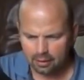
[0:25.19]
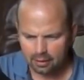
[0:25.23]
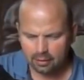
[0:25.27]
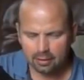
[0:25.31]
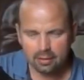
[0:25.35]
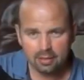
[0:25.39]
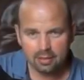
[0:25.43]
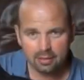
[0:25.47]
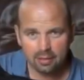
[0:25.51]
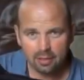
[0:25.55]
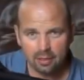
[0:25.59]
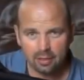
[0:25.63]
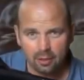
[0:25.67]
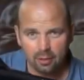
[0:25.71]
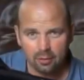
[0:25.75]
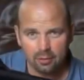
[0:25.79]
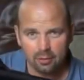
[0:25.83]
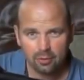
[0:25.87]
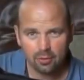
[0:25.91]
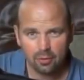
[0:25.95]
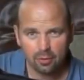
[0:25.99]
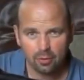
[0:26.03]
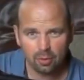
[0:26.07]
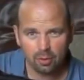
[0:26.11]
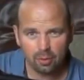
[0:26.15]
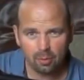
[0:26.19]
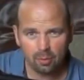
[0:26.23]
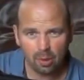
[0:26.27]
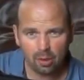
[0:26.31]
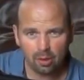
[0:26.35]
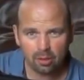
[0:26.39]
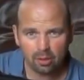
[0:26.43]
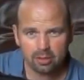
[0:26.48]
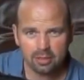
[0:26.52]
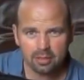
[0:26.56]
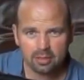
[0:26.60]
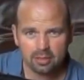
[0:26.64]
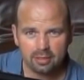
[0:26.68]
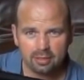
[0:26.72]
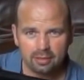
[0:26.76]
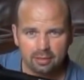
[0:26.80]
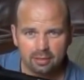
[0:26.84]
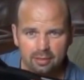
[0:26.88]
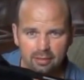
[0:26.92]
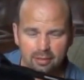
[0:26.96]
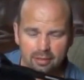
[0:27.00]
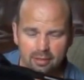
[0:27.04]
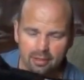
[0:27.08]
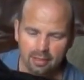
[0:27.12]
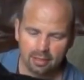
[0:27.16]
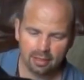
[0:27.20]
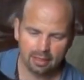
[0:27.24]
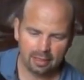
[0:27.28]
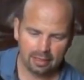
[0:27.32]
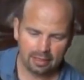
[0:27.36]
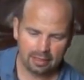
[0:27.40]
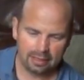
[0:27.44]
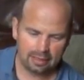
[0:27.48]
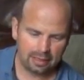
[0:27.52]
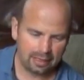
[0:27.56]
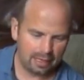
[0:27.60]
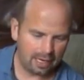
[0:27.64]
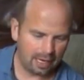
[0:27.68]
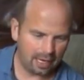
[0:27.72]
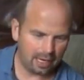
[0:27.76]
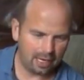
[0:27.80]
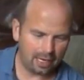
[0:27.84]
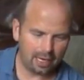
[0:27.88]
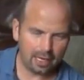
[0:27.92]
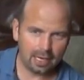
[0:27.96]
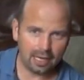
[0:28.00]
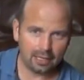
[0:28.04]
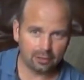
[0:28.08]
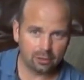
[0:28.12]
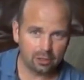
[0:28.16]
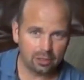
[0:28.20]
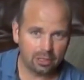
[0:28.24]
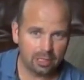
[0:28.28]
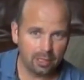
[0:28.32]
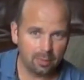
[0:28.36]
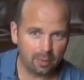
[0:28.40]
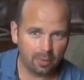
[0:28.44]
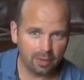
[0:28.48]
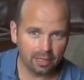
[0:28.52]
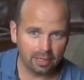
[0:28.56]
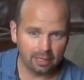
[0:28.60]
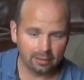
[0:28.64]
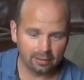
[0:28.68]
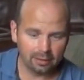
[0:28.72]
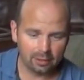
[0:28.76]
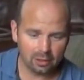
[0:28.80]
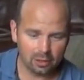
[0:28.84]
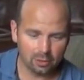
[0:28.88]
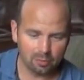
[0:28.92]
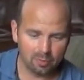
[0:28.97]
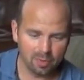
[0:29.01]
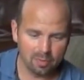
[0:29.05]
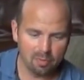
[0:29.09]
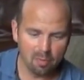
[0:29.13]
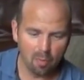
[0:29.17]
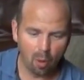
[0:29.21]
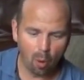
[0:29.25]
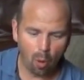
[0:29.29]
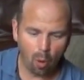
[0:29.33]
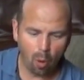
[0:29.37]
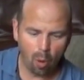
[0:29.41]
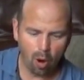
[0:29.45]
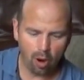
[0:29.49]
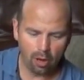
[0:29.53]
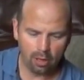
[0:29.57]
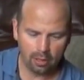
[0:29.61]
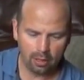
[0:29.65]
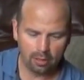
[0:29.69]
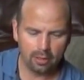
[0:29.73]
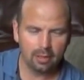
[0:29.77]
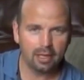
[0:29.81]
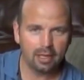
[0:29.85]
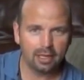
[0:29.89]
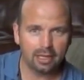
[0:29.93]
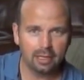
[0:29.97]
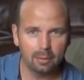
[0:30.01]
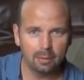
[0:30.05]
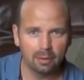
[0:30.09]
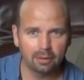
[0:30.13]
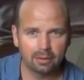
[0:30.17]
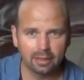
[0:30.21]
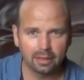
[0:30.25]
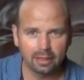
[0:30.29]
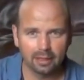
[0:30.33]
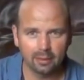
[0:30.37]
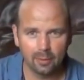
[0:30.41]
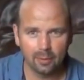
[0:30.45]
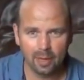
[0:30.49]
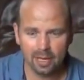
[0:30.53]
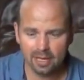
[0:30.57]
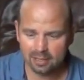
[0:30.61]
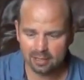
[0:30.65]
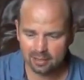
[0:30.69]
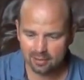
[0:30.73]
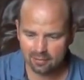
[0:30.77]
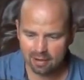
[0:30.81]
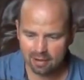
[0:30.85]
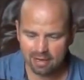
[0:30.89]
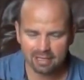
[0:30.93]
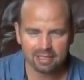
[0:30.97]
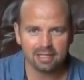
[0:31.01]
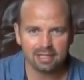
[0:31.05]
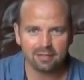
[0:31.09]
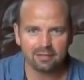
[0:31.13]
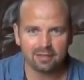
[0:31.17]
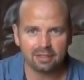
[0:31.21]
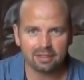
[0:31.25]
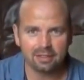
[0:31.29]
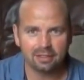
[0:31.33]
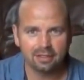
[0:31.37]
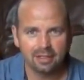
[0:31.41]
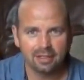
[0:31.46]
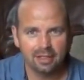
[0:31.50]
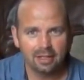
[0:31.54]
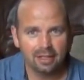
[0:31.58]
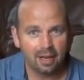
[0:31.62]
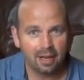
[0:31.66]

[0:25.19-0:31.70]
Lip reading: This is the control box. I just keep thinking there should be more. I keep on thinking, where's the rest of it?